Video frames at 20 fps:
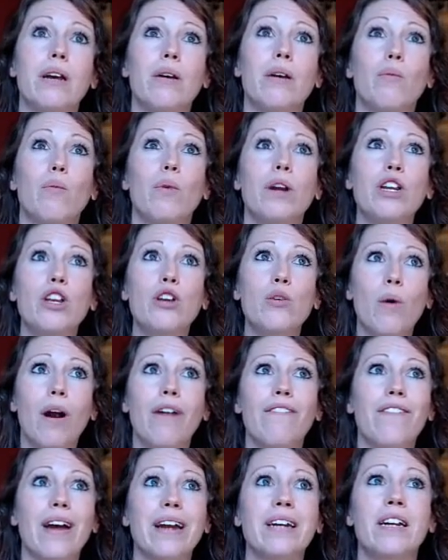when you
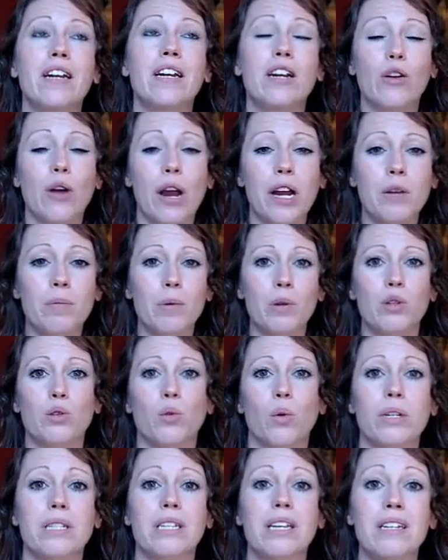are finding credible
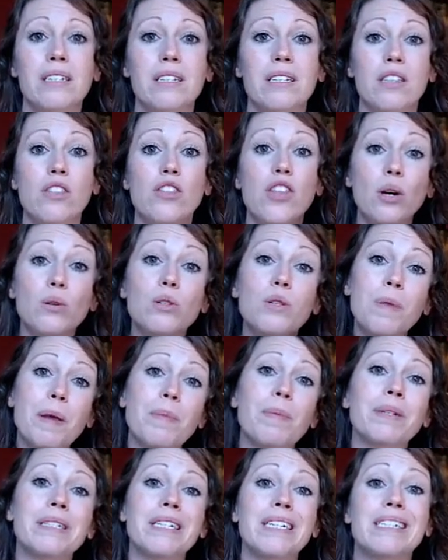sources, those
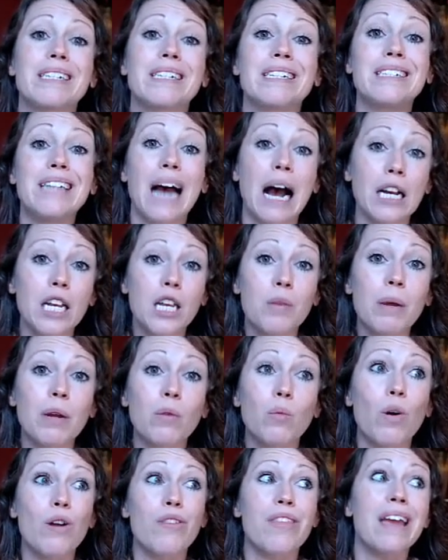people need to
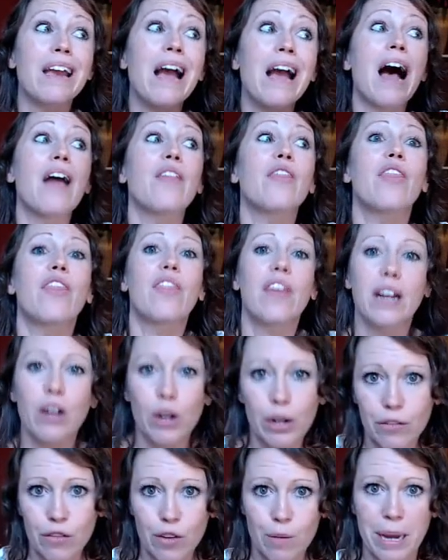document where they got
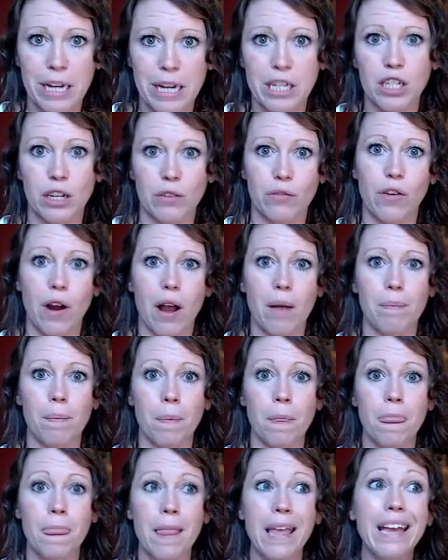their information
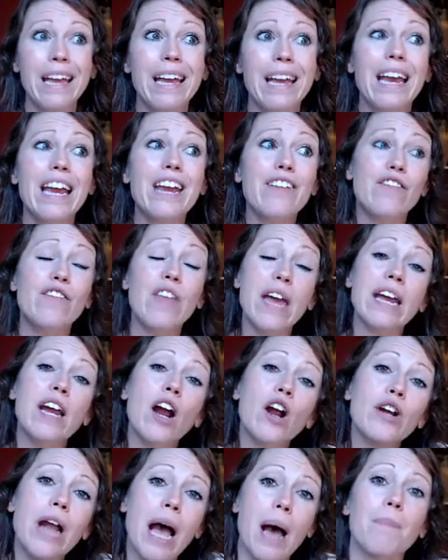from. If they
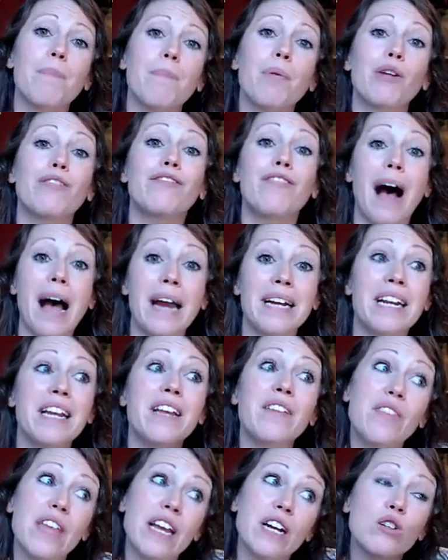are not
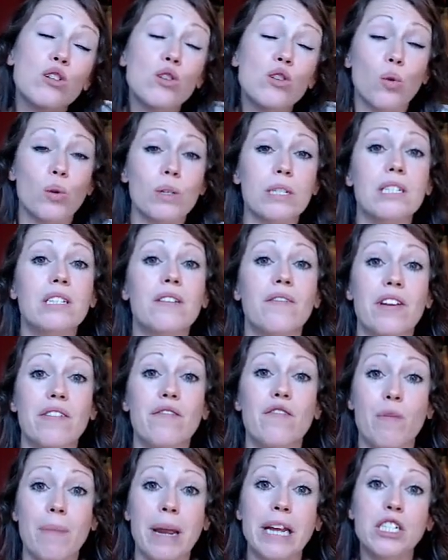providing their sources of
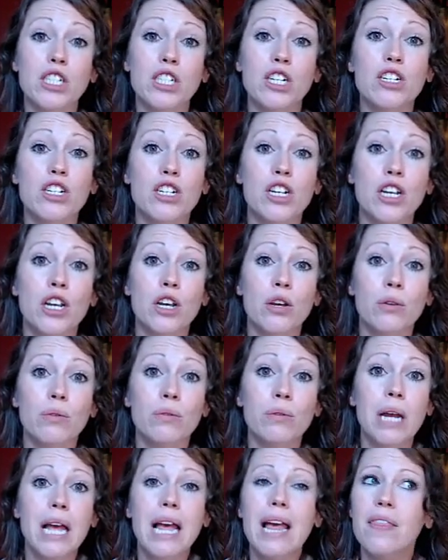information to
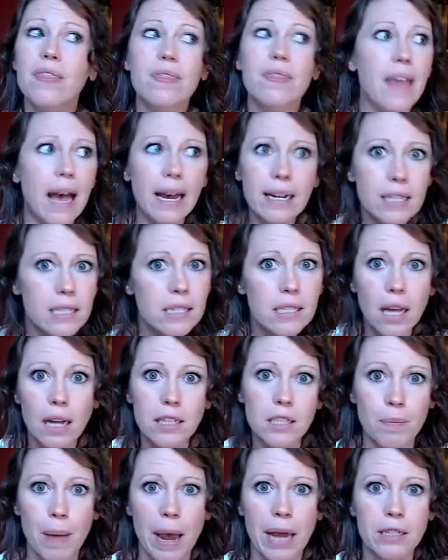you, that is
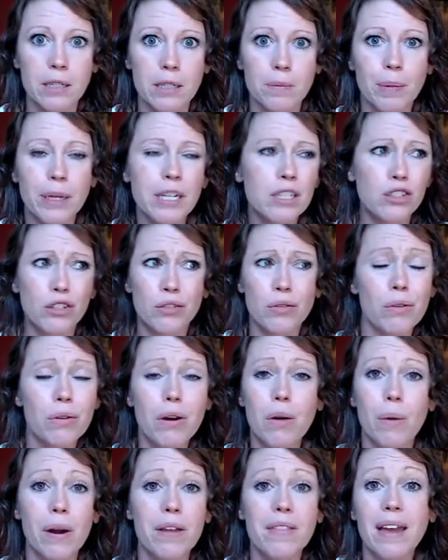suspect because you don't
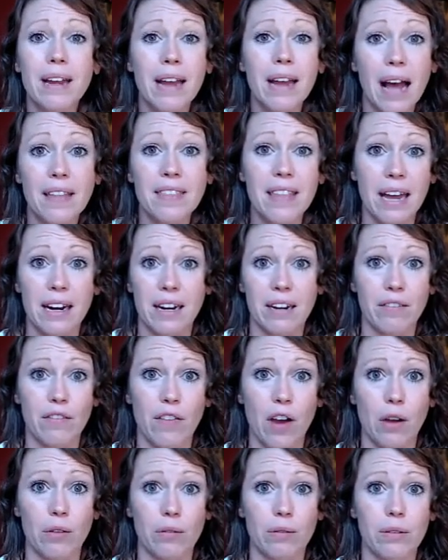know where they got that
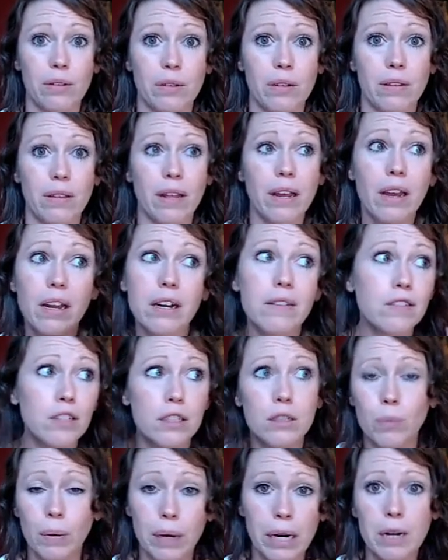info. They could have
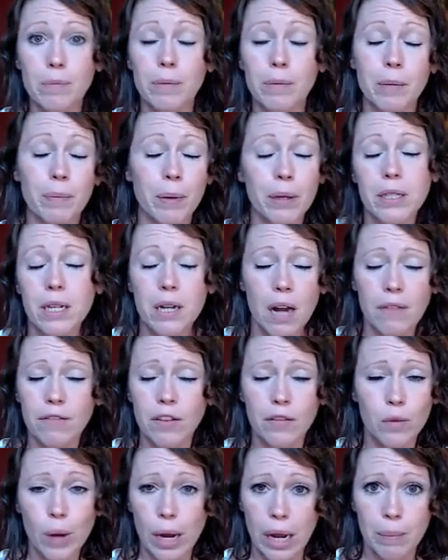just randomly pulled it off
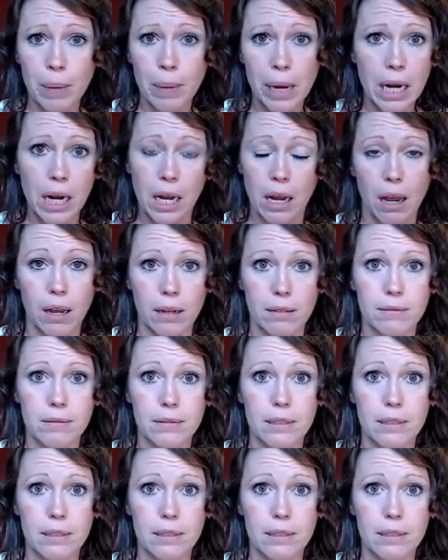of Wikipedia.